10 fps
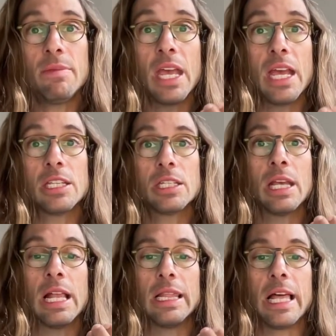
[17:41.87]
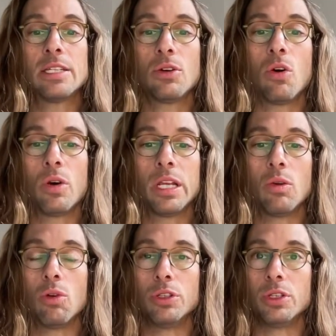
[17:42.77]
is lesser or
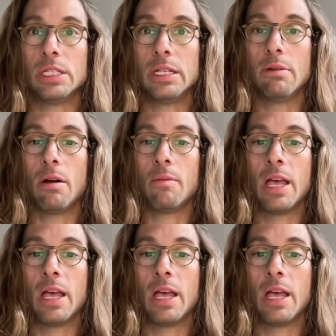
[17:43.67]
equal to 0.